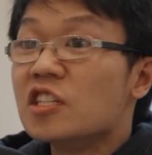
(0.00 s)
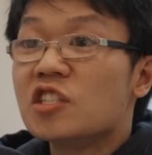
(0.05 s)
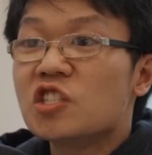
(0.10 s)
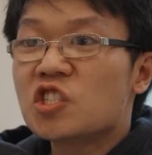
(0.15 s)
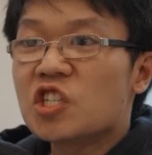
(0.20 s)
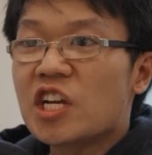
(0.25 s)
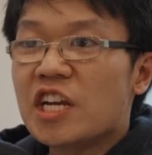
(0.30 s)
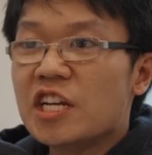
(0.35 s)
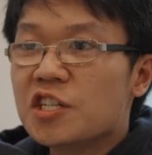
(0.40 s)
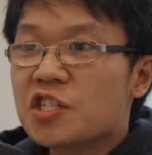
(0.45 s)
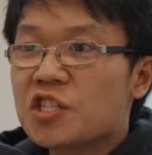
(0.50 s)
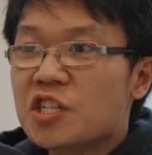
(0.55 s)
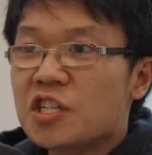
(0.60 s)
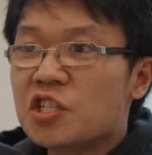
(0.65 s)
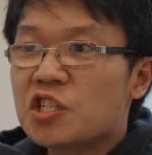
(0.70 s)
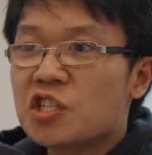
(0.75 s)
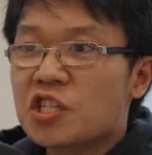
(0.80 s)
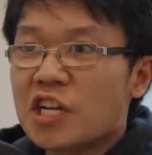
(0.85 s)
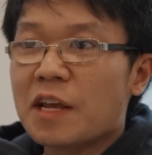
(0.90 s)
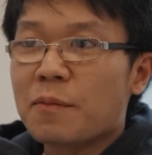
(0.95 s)
it's changed
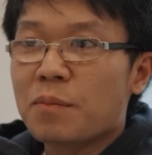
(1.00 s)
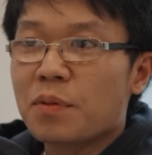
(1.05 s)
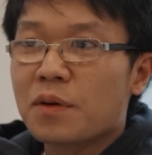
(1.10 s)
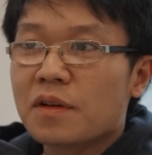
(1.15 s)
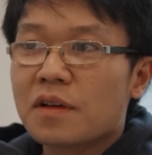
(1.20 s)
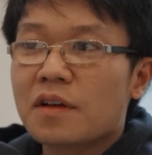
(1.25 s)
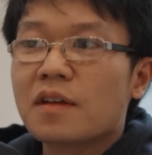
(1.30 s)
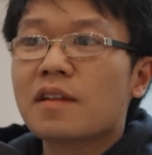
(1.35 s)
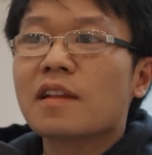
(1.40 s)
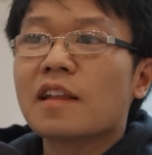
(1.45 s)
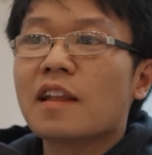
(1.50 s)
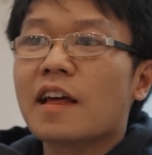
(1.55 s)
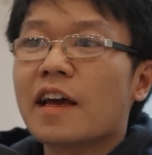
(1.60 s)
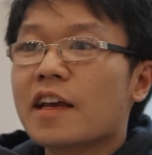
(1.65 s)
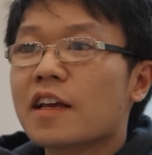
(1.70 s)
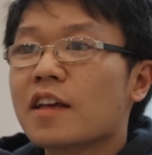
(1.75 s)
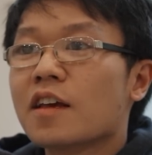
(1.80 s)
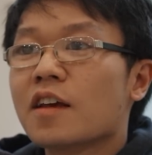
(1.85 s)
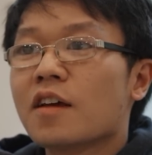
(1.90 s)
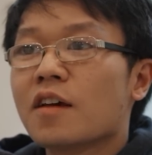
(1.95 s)
in shape
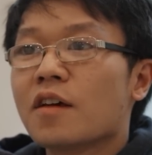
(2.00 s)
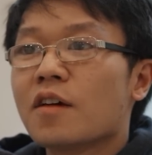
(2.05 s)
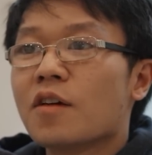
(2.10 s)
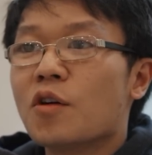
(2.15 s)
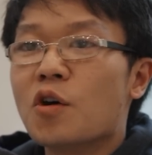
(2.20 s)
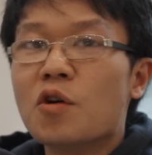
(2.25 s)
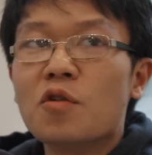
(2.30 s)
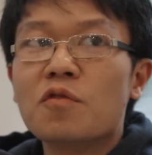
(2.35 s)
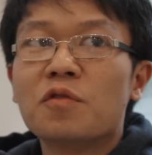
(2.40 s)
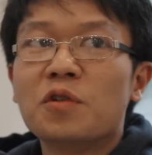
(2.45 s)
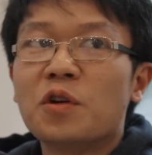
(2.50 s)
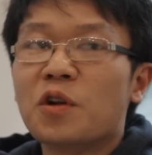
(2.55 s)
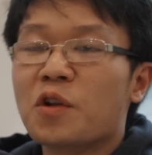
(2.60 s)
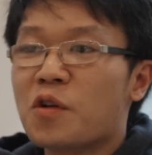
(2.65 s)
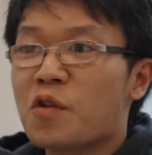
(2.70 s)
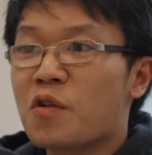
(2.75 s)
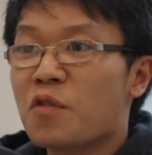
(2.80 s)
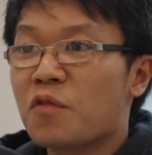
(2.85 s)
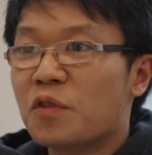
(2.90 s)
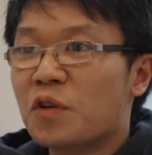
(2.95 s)
like over
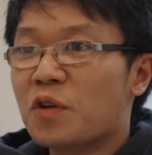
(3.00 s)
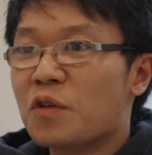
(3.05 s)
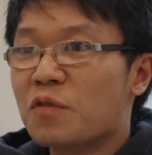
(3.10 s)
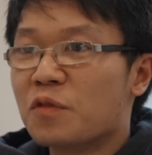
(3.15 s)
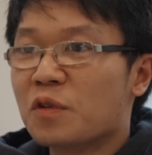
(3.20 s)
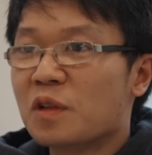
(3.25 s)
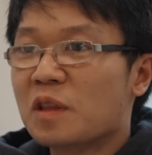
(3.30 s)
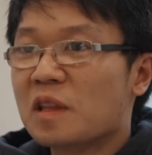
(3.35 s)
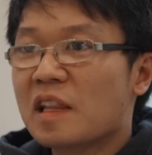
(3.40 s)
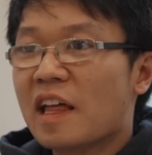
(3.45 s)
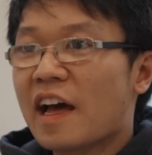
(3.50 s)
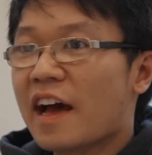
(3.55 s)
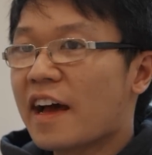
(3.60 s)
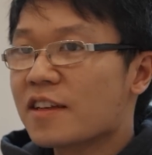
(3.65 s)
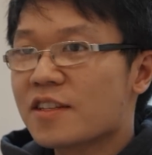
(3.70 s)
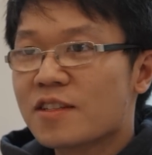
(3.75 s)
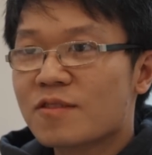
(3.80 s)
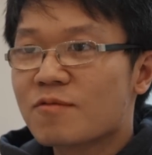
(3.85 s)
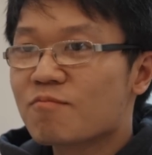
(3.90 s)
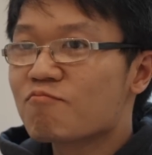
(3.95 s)
and over over the
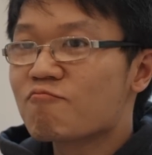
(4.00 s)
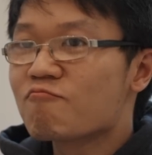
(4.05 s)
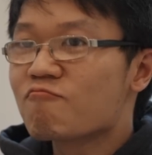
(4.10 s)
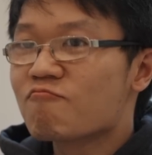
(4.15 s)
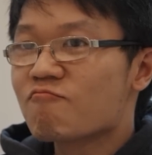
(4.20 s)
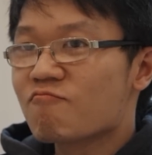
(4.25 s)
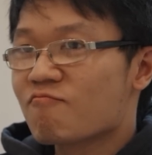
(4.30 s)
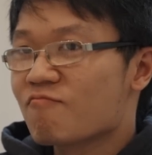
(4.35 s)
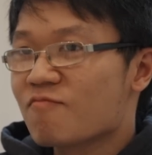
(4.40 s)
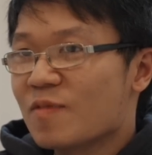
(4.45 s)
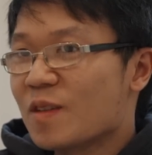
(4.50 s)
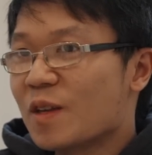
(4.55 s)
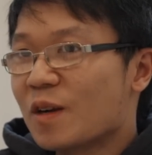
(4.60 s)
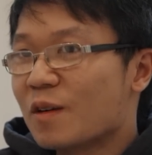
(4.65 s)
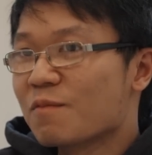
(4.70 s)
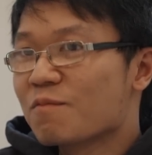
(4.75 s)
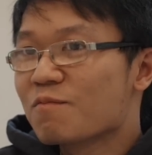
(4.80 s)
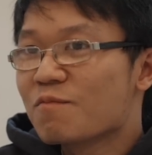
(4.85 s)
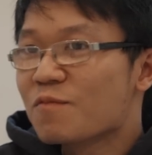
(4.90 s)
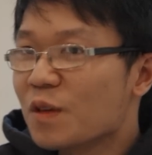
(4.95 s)
last
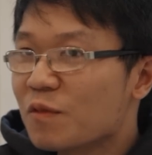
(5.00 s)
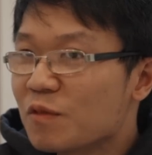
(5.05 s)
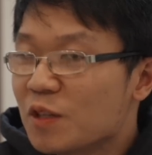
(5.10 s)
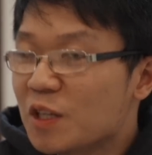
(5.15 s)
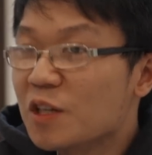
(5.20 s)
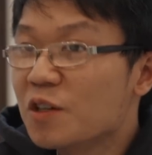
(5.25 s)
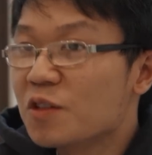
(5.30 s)
50